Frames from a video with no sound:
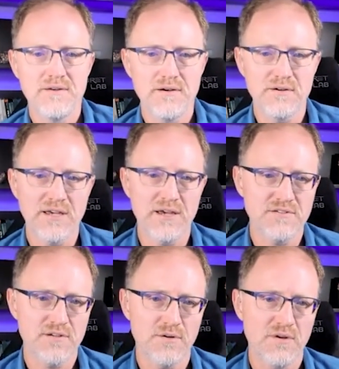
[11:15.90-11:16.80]
Okay,
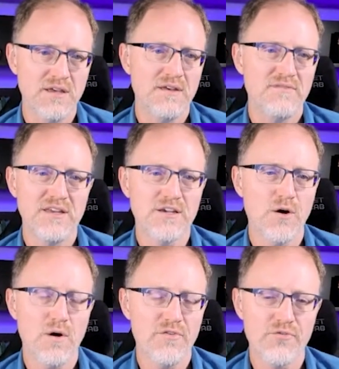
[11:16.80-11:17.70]
so they
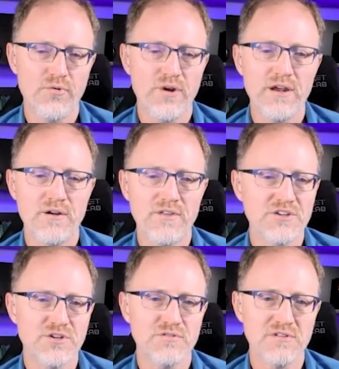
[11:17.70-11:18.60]
go on through here. They
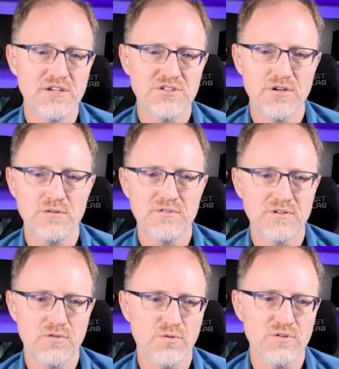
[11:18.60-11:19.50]
show that they show the
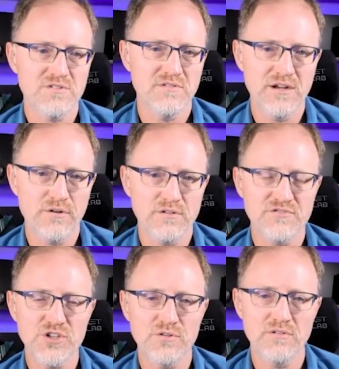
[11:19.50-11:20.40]
course, an aerial
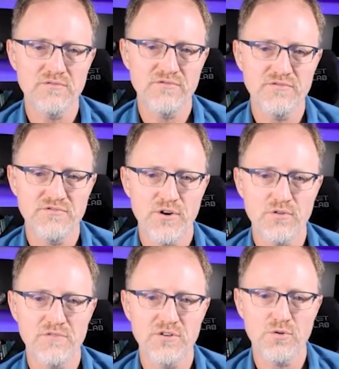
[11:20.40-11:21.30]

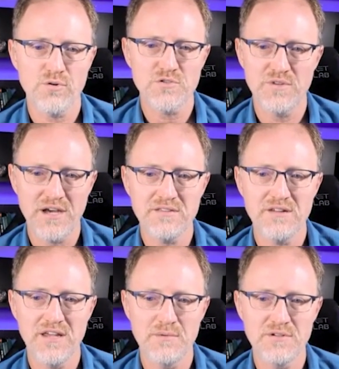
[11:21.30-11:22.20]
photo of the course without the
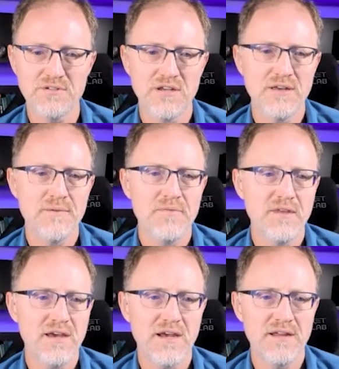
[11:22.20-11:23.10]
damage,
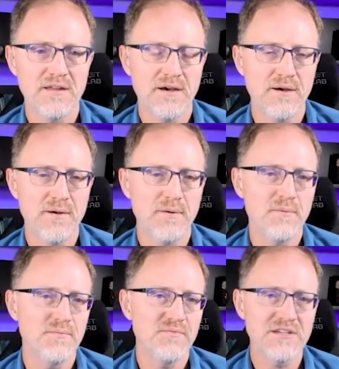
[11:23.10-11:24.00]
and
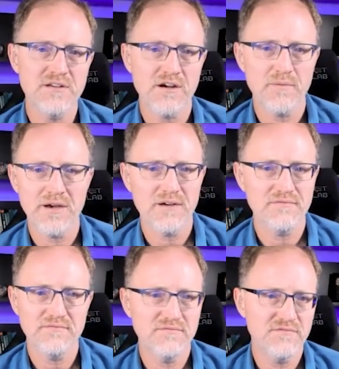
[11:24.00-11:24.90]
um, they talk
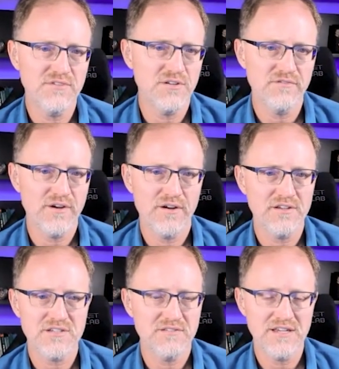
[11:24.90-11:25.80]
about you know the
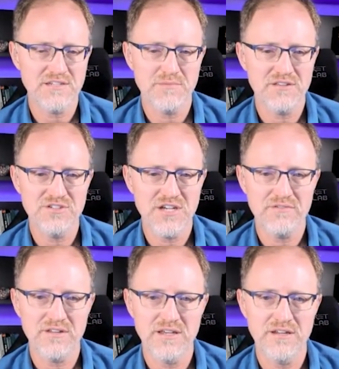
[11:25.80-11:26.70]
various things about the
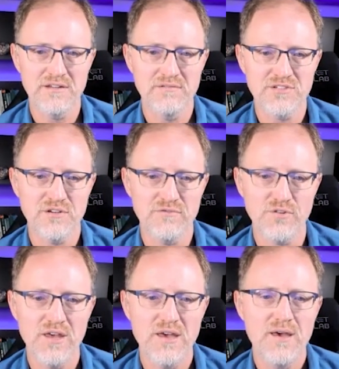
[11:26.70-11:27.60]
javelina and so forth.